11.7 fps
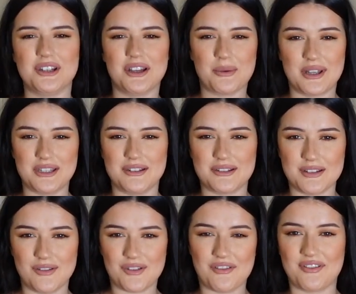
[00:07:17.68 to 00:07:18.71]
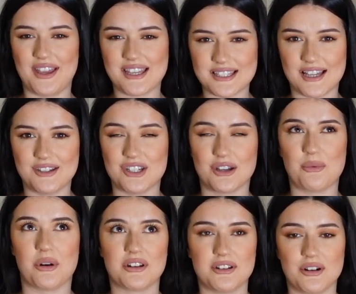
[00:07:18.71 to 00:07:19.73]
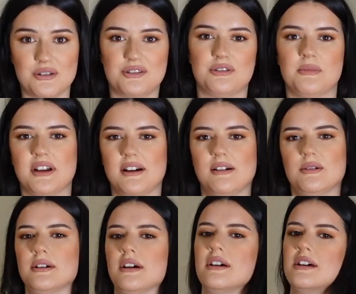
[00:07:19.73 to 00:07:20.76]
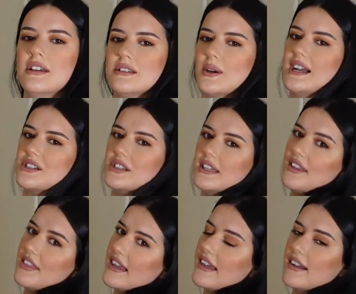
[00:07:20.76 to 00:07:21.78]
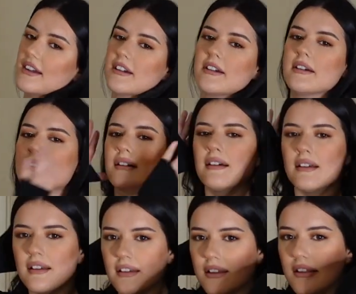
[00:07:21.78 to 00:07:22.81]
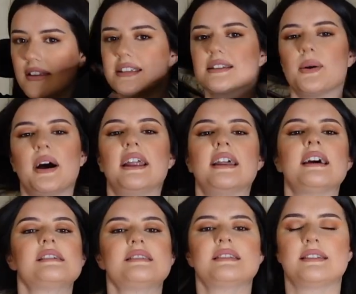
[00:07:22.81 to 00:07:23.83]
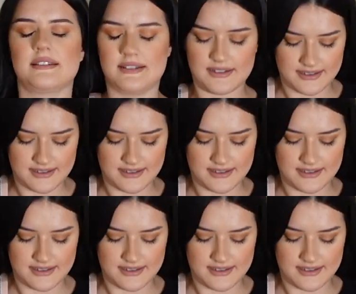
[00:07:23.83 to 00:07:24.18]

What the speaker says: do you know when you've not fake tanned, you don't want your whole stomach out. I actually think this is quite nice.